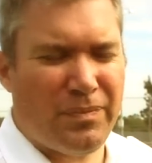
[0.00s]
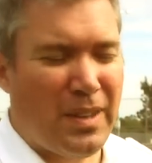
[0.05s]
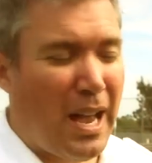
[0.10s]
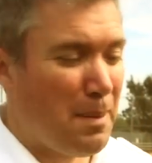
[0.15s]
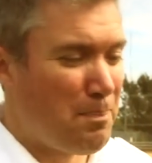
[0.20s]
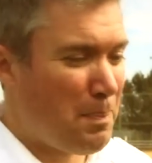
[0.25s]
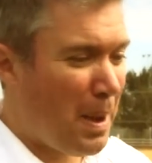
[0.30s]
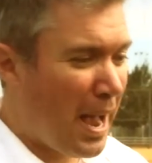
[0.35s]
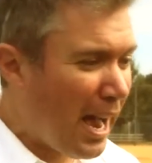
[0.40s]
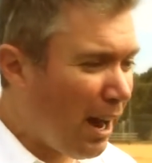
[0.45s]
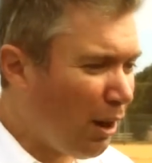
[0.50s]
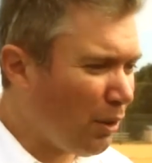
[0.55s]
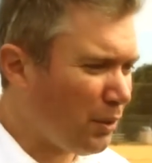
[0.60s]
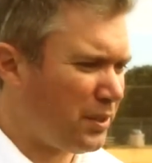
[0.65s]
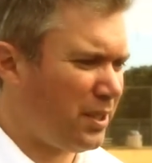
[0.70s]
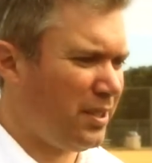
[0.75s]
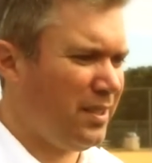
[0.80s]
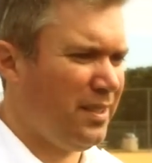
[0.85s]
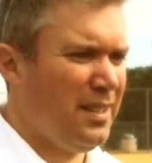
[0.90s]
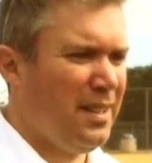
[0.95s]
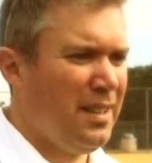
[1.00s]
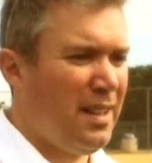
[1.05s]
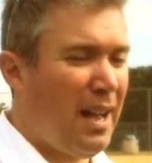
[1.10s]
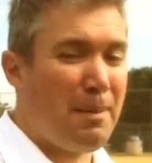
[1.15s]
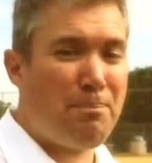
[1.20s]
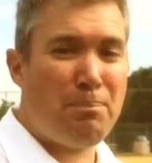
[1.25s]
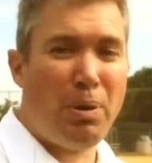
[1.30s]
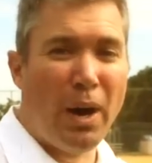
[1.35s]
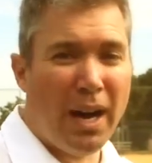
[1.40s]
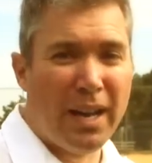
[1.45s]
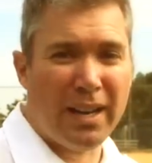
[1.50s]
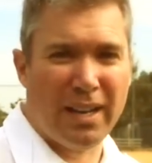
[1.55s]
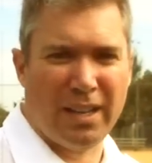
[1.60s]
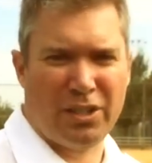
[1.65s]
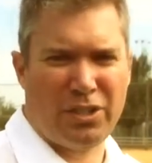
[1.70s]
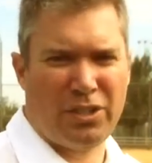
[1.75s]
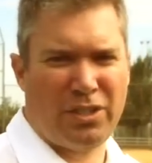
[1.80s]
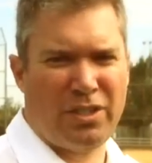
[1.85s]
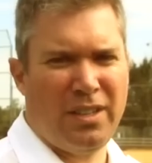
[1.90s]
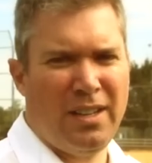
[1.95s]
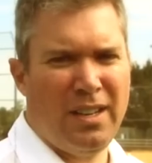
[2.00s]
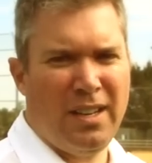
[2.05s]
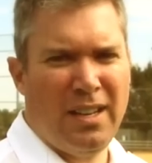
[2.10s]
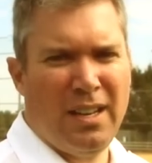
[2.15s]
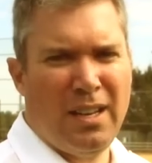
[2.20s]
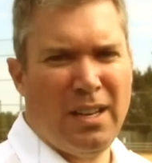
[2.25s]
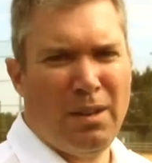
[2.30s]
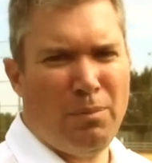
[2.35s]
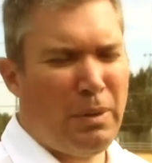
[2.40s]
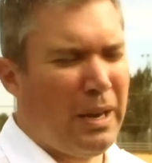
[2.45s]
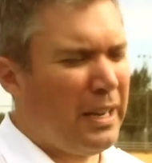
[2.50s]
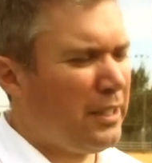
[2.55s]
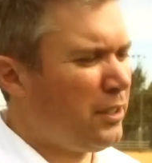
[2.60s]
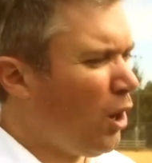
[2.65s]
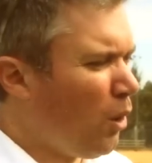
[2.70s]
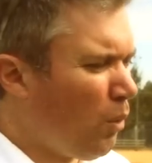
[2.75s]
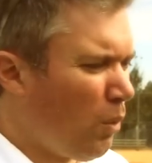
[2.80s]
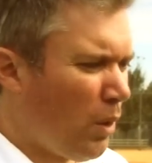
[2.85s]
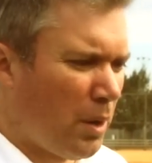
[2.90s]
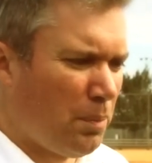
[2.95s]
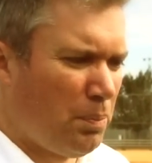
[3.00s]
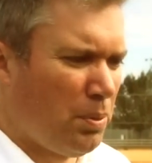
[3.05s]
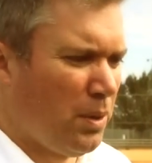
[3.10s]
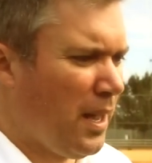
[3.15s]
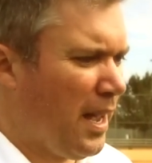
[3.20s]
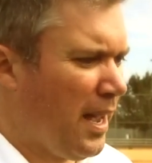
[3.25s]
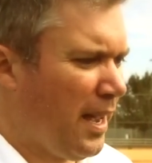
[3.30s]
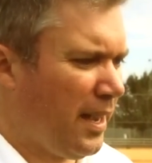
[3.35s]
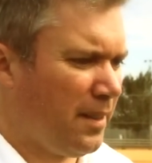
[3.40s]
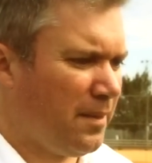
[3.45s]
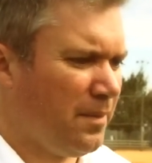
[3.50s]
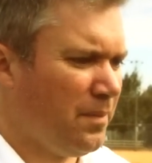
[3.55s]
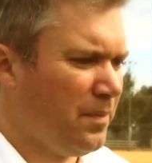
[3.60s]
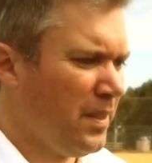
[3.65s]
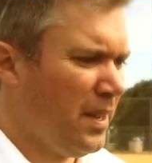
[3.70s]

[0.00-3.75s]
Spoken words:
I pout, I punish, but I don't want to play.